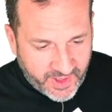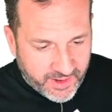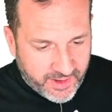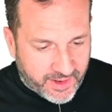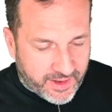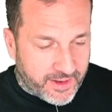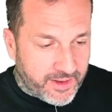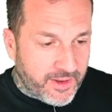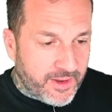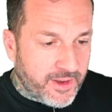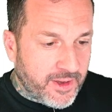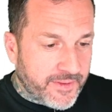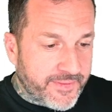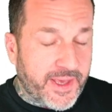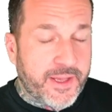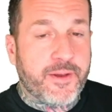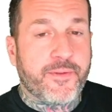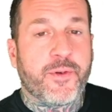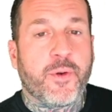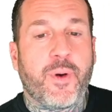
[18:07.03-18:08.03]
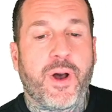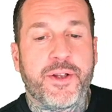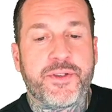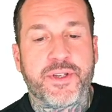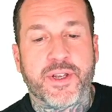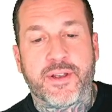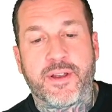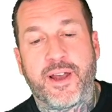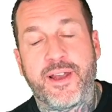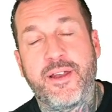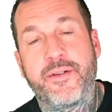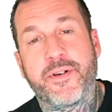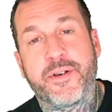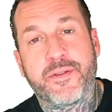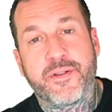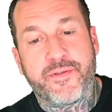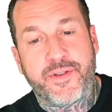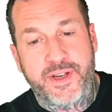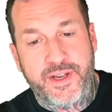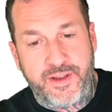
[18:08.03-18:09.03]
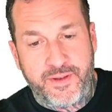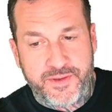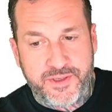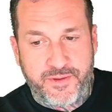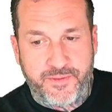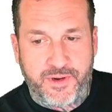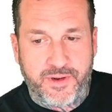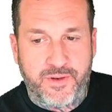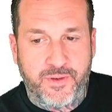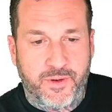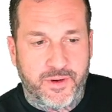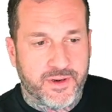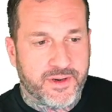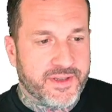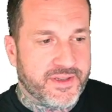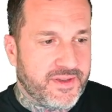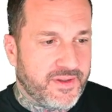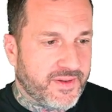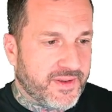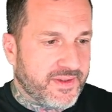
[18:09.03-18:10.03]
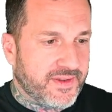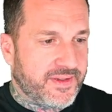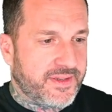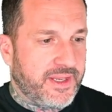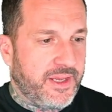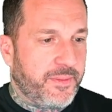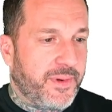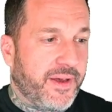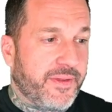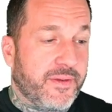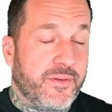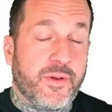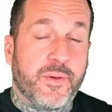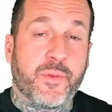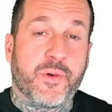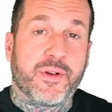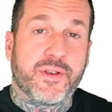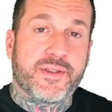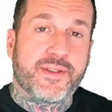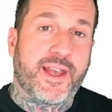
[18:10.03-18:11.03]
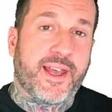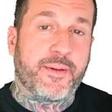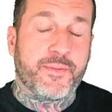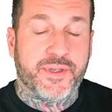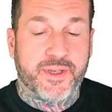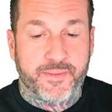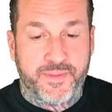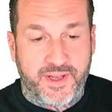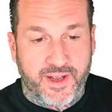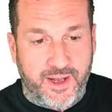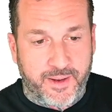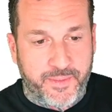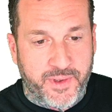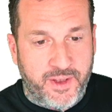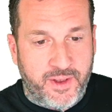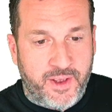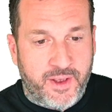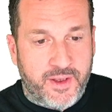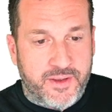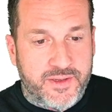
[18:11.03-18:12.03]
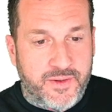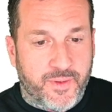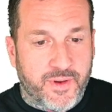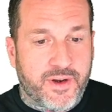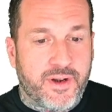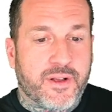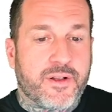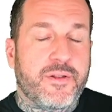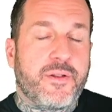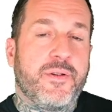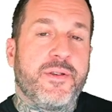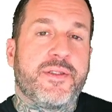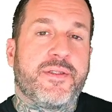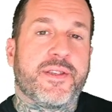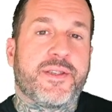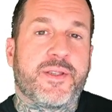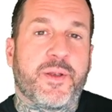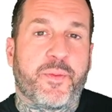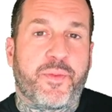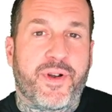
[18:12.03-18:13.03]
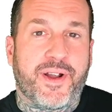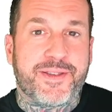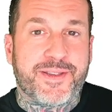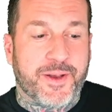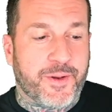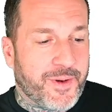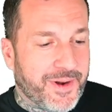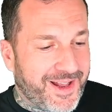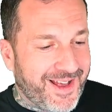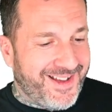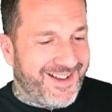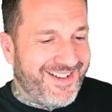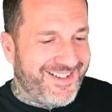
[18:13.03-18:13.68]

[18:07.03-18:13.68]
Uh, thank you for watching. I have other videos to record, as you can see by the numerous tabs up top. So I'm going to close this depressing one,